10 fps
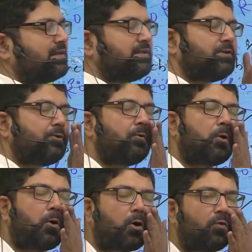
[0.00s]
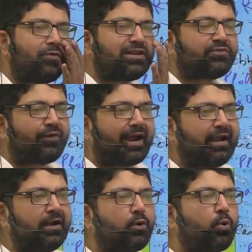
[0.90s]
you will always find
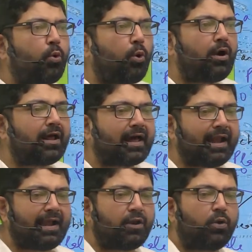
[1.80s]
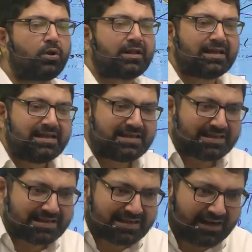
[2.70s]
cold current on the eastern
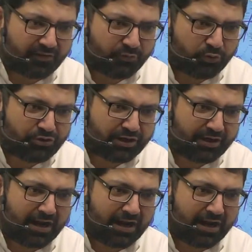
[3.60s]
side of the ocean